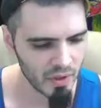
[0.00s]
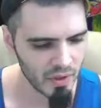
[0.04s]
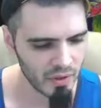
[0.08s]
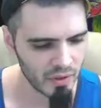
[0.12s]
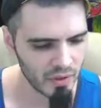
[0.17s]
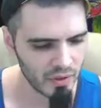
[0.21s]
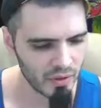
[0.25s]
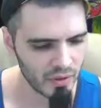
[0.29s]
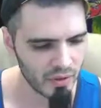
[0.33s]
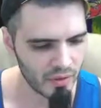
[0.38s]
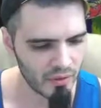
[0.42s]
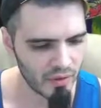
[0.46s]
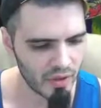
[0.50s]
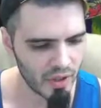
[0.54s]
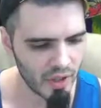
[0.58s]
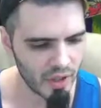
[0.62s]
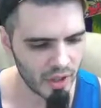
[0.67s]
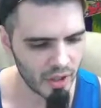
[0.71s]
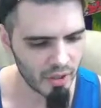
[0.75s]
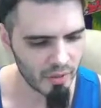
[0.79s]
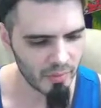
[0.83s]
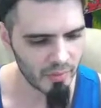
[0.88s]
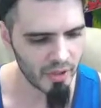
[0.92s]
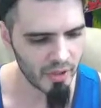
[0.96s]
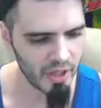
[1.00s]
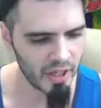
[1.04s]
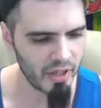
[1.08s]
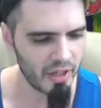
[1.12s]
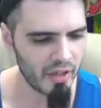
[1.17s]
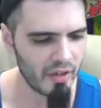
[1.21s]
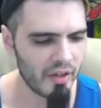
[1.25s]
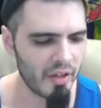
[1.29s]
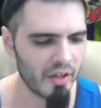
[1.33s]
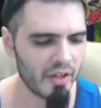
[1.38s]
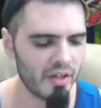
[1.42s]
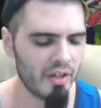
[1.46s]
Nova Iron Man.
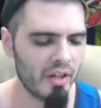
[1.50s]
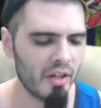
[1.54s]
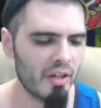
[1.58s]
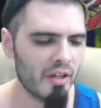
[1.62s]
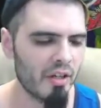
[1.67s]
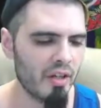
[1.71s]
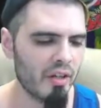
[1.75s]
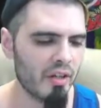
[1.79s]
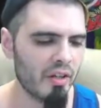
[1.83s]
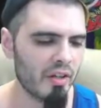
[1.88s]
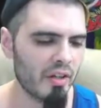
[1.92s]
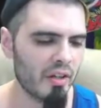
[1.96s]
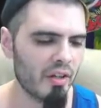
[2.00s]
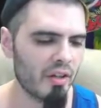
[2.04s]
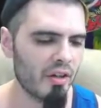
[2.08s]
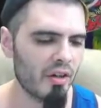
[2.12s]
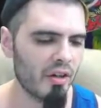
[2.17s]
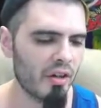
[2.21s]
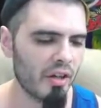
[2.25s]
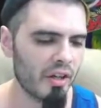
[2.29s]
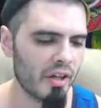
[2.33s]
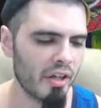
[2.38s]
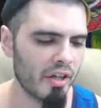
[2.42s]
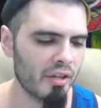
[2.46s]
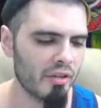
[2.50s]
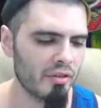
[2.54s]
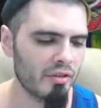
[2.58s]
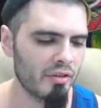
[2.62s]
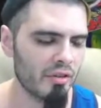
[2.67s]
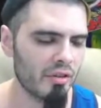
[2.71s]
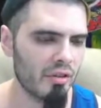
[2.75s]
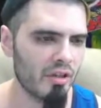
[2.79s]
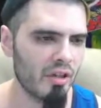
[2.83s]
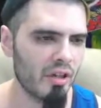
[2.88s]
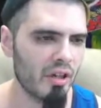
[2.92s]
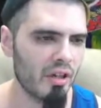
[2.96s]
I like that
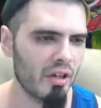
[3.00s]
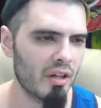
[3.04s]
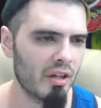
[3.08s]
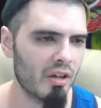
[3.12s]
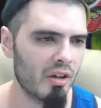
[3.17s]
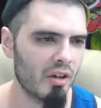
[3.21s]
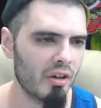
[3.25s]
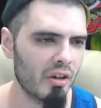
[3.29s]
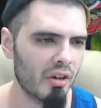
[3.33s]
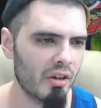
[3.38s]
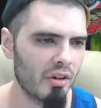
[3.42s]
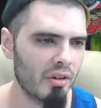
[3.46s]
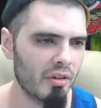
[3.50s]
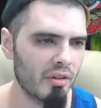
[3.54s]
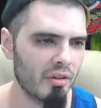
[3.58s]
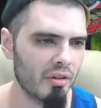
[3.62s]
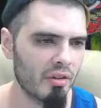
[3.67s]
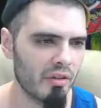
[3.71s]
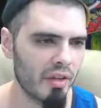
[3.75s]
Archangel art.